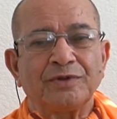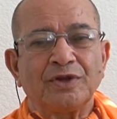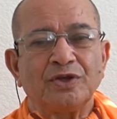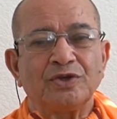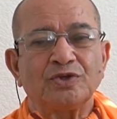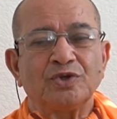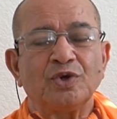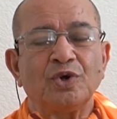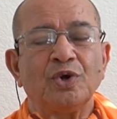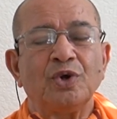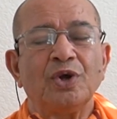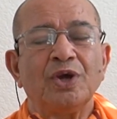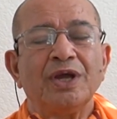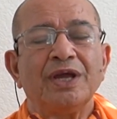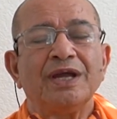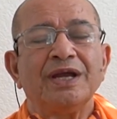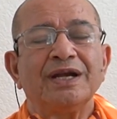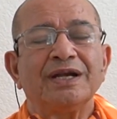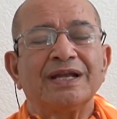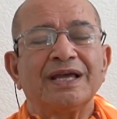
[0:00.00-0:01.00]
So
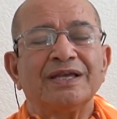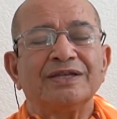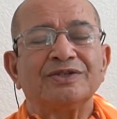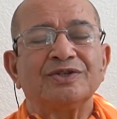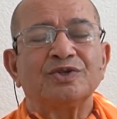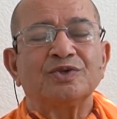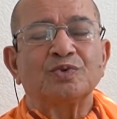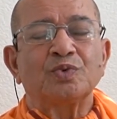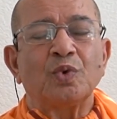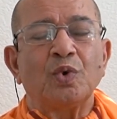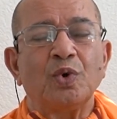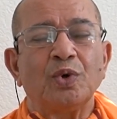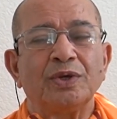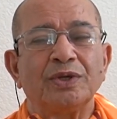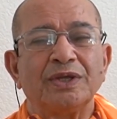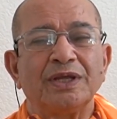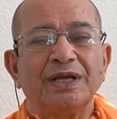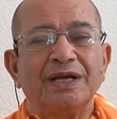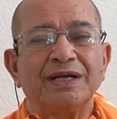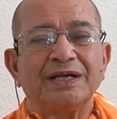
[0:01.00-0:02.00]
it has its own,
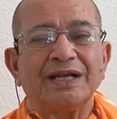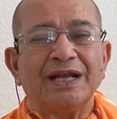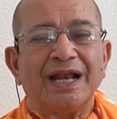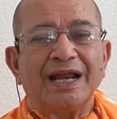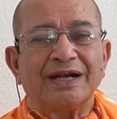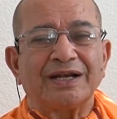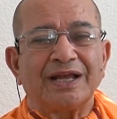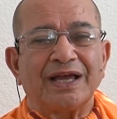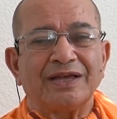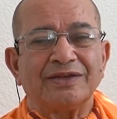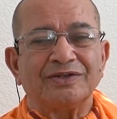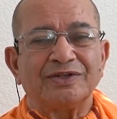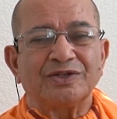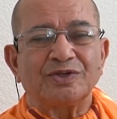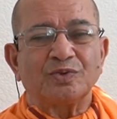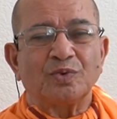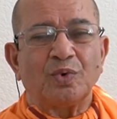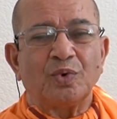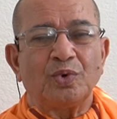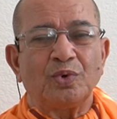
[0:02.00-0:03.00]
the intellect has
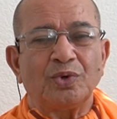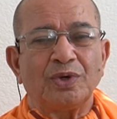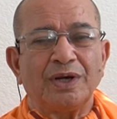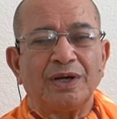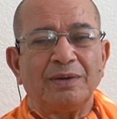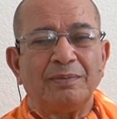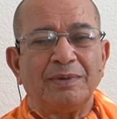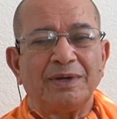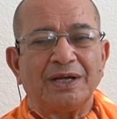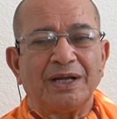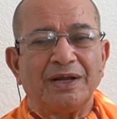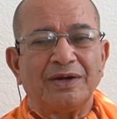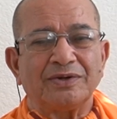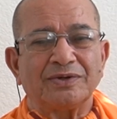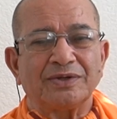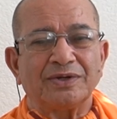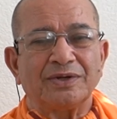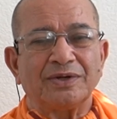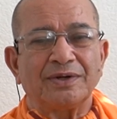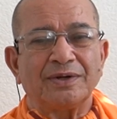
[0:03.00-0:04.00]
its own
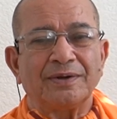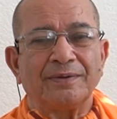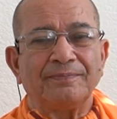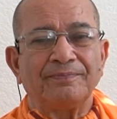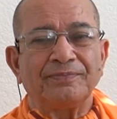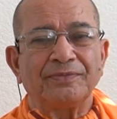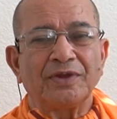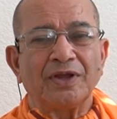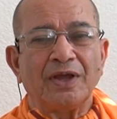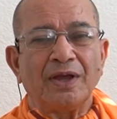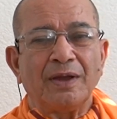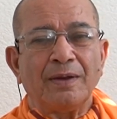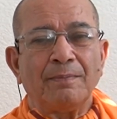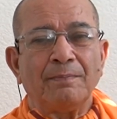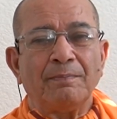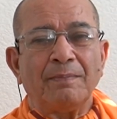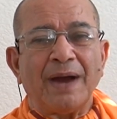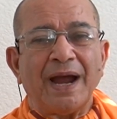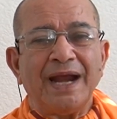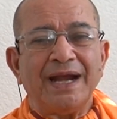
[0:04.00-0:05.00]
limitation.
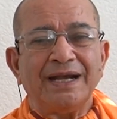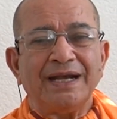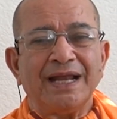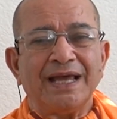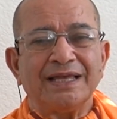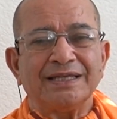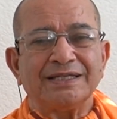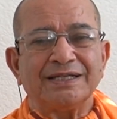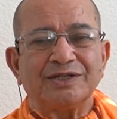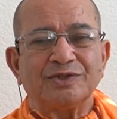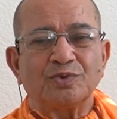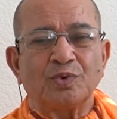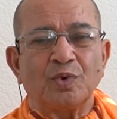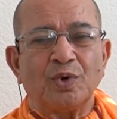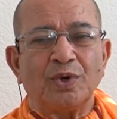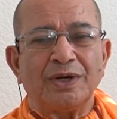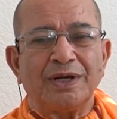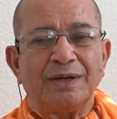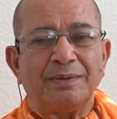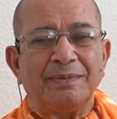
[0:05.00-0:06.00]
Mind has its
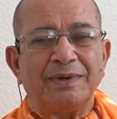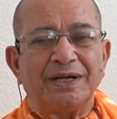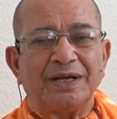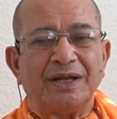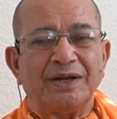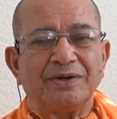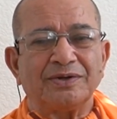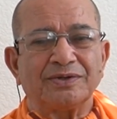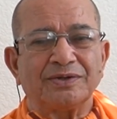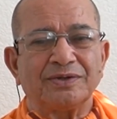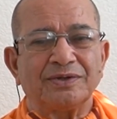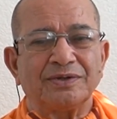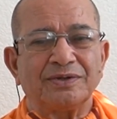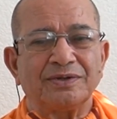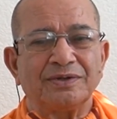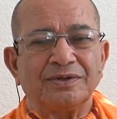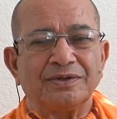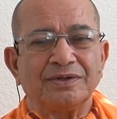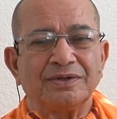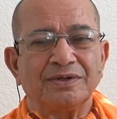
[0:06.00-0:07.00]
own limitation.
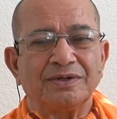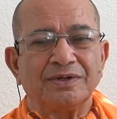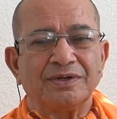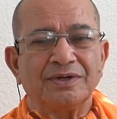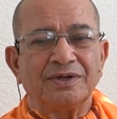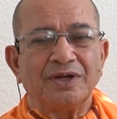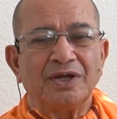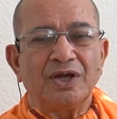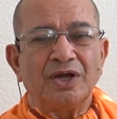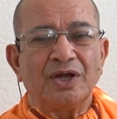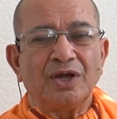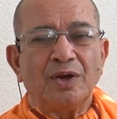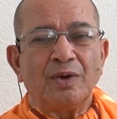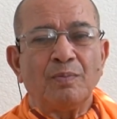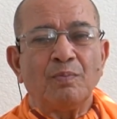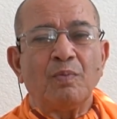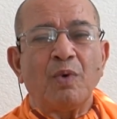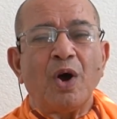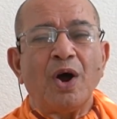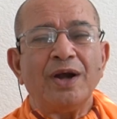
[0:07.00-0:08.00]

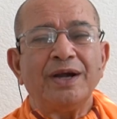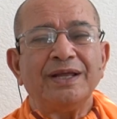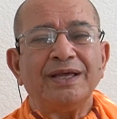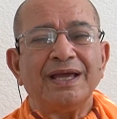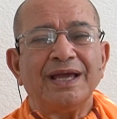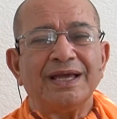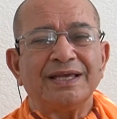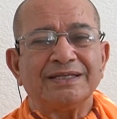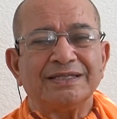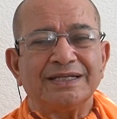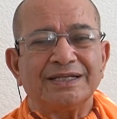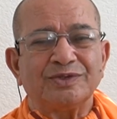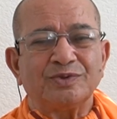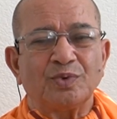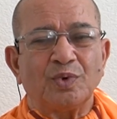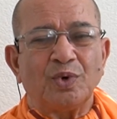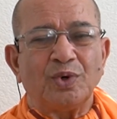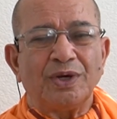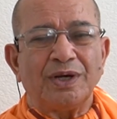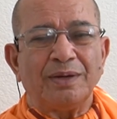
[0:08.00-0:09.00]
Body has its
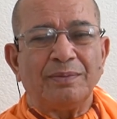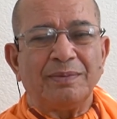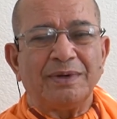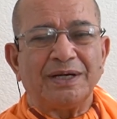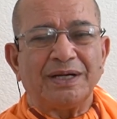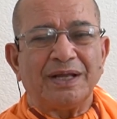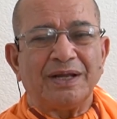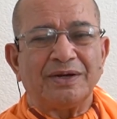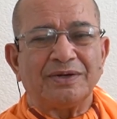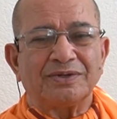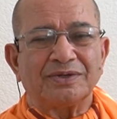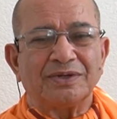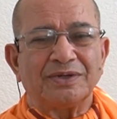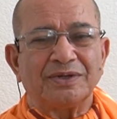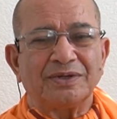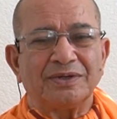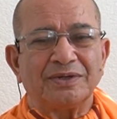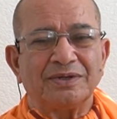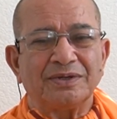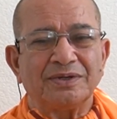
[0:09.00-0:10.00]
own
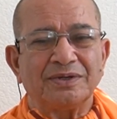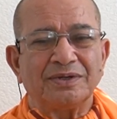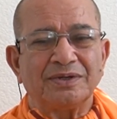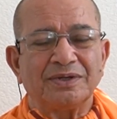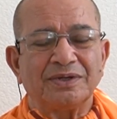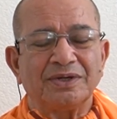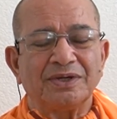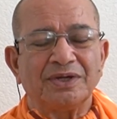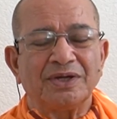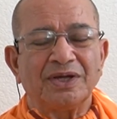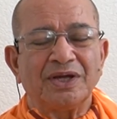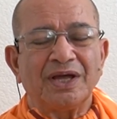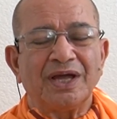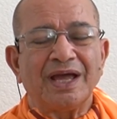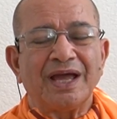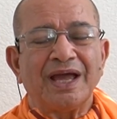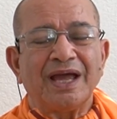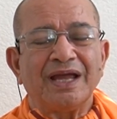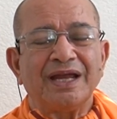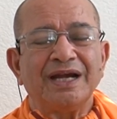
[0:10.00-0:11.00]
limitation.
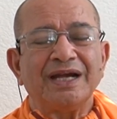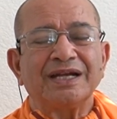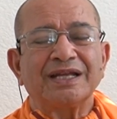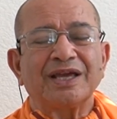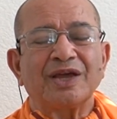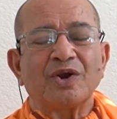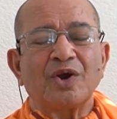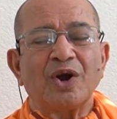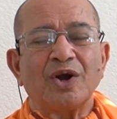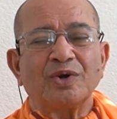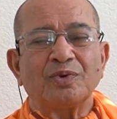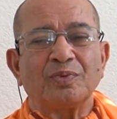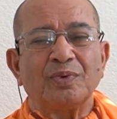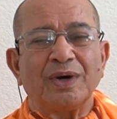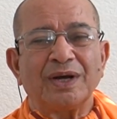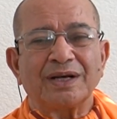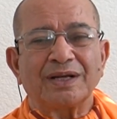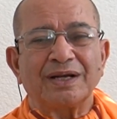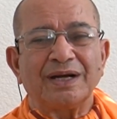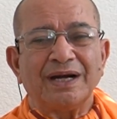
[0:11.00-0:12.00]
It cannot
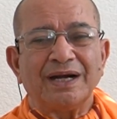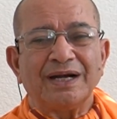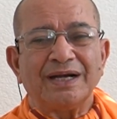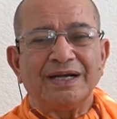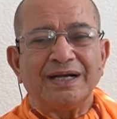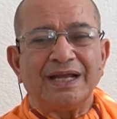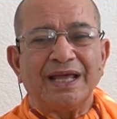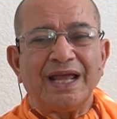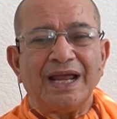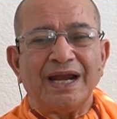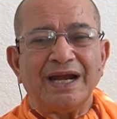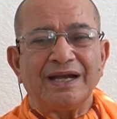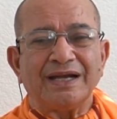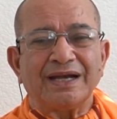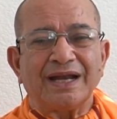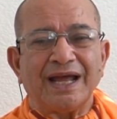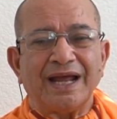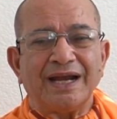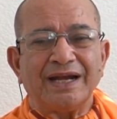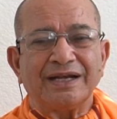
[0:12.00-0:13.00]
work day and
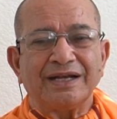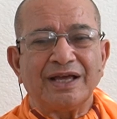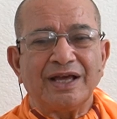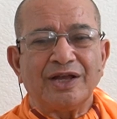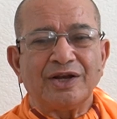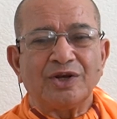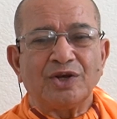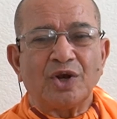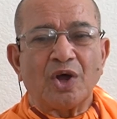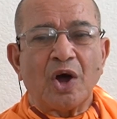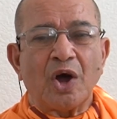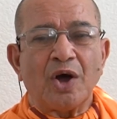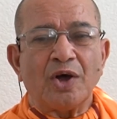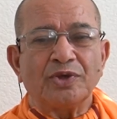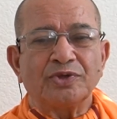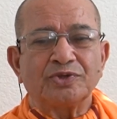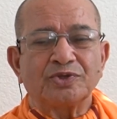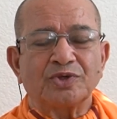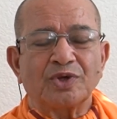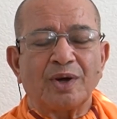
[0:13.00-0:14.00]
night
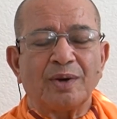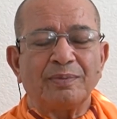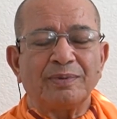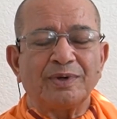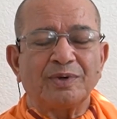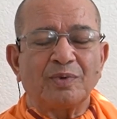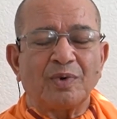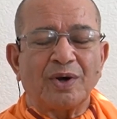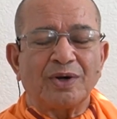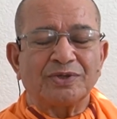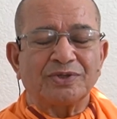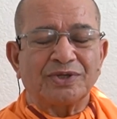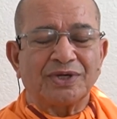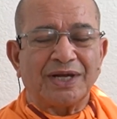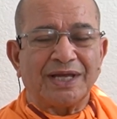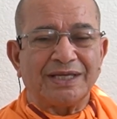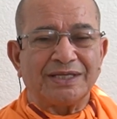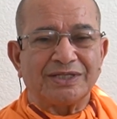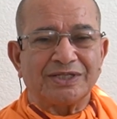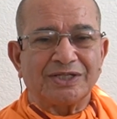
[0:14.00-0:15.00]
non-stop. It wants
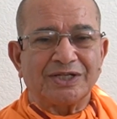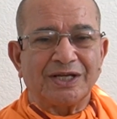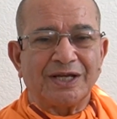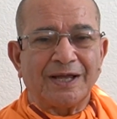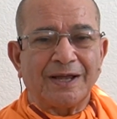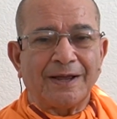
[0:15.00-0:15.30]
rest.